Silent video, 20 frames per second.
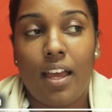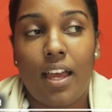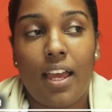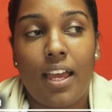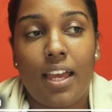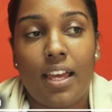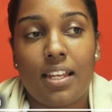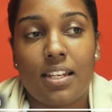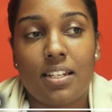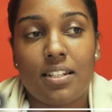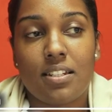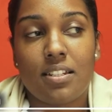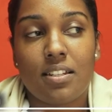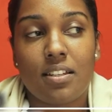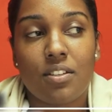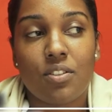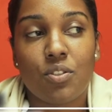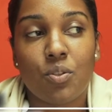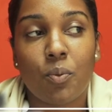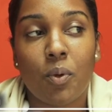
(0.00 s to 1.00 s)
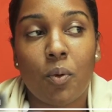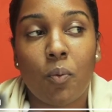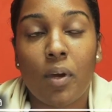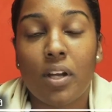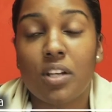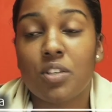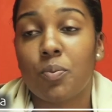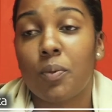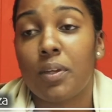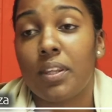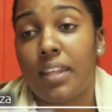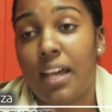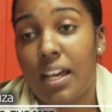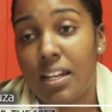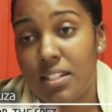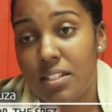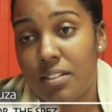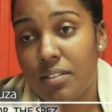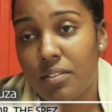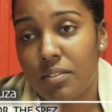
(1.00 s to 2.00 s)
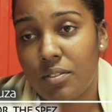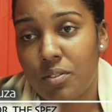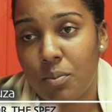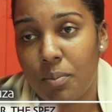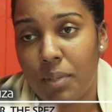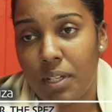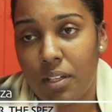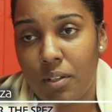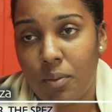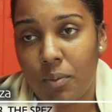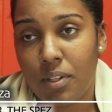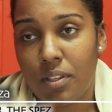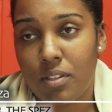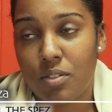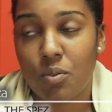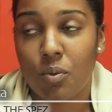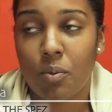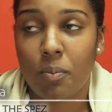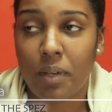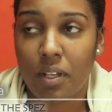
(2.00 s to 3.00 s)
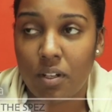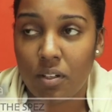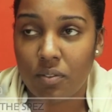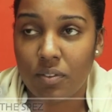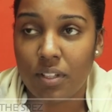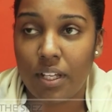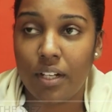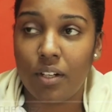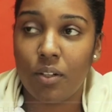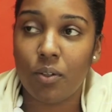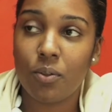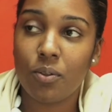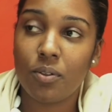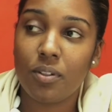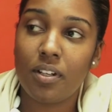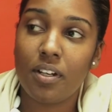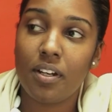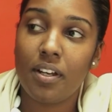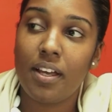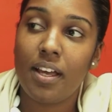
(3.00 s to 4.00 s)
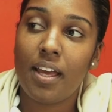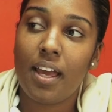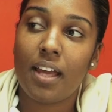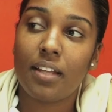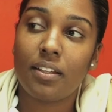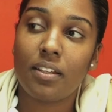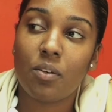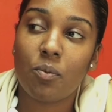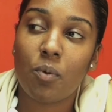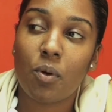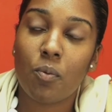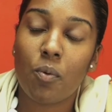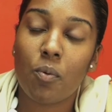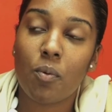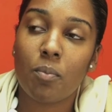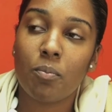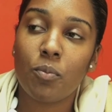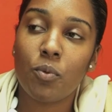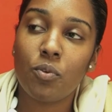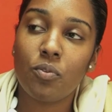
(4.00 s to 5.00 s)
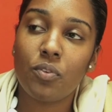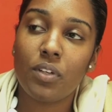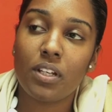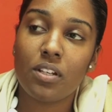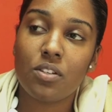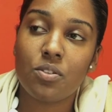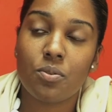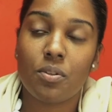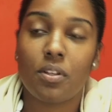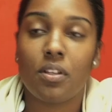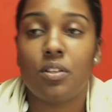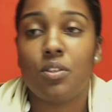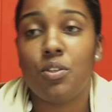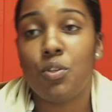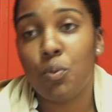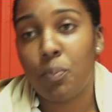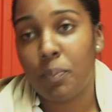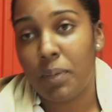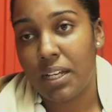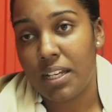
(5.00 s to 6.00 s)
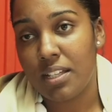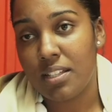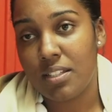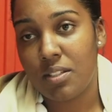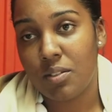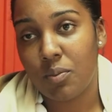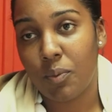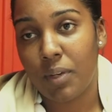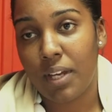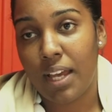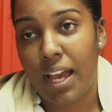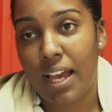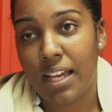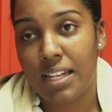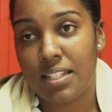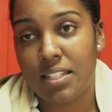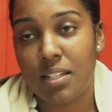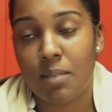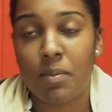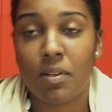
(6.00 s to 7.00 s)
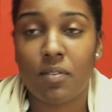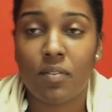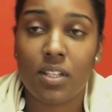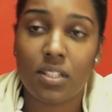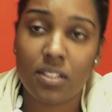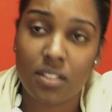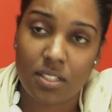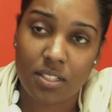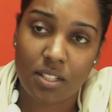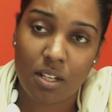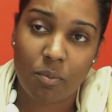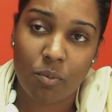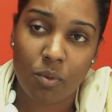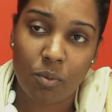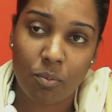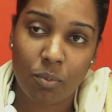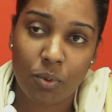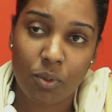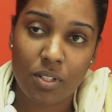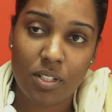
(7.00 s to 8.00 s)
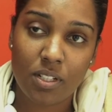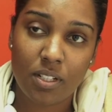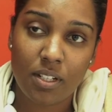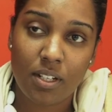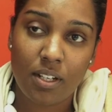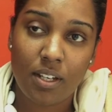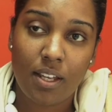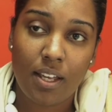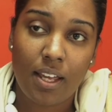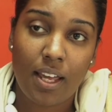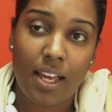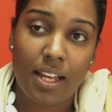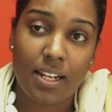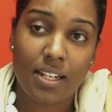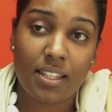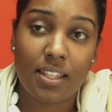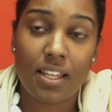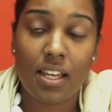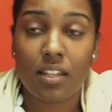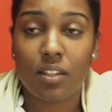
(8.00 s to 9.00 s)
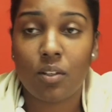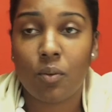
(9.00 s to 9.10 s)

And uh, so we worked with that to begin with. So we paid off that loan, and then when we were moving to the new place, we had some investors come on board, and they are